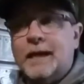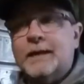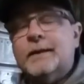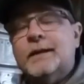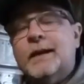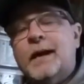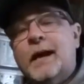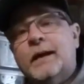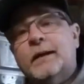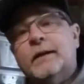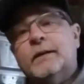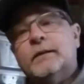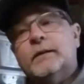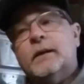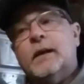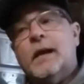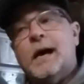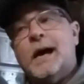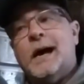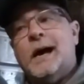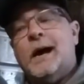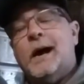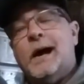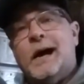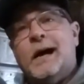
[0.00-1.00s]
Again,
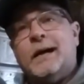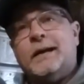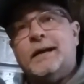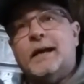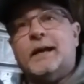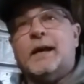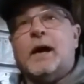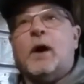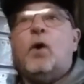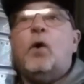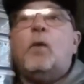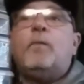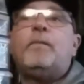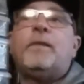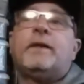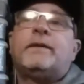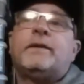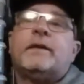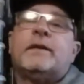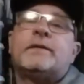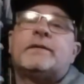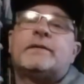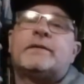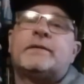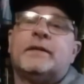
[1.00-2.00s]
I hope
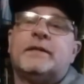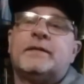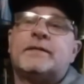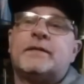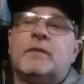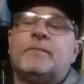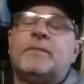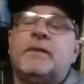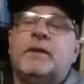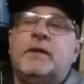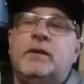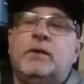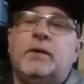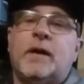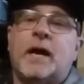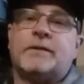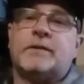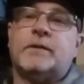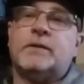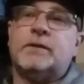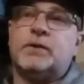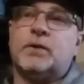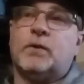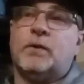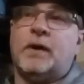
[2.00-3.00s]
that this is something that you
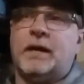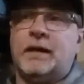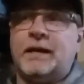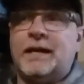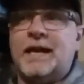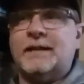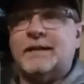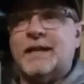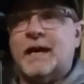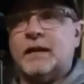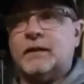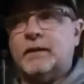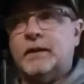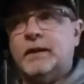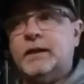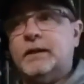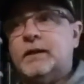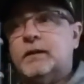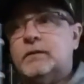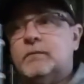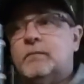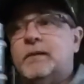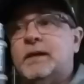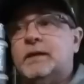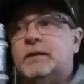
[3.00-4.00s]
guys enjoy. And again, that
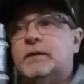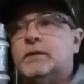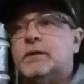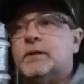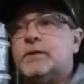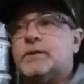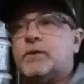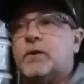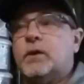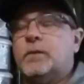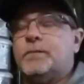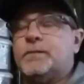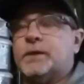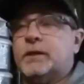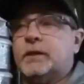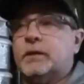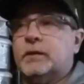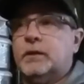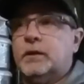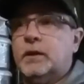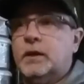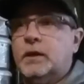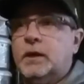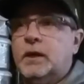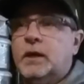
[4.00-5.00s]
link in the
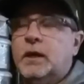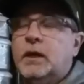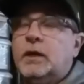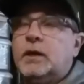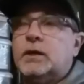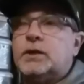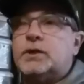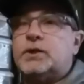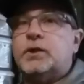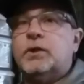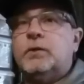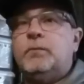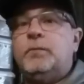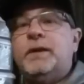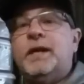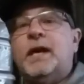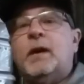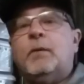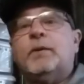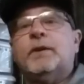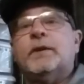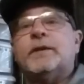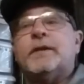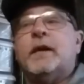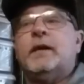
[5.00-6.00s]
description should be
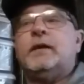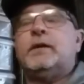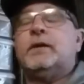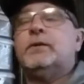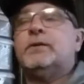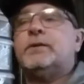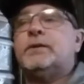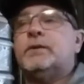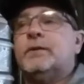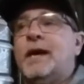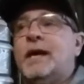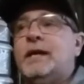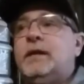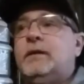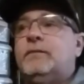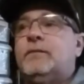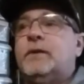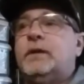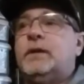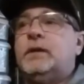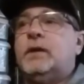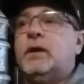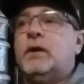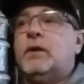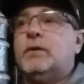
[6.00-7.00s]
able to take you to any
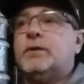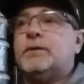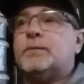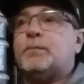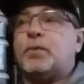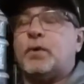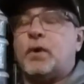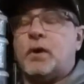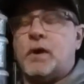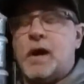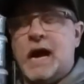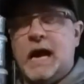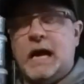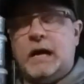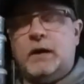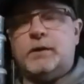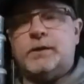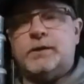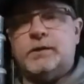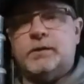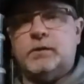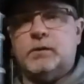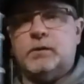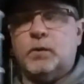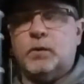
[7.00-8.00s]
videos
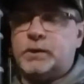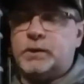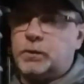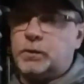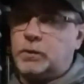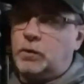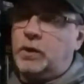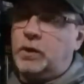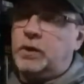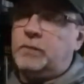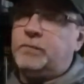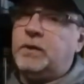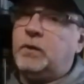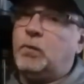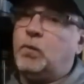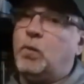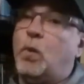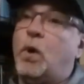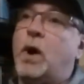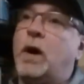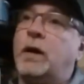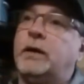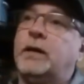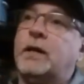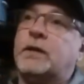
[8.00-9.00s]
prior to, which would only be
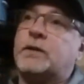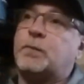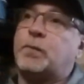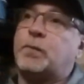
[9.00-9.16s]
one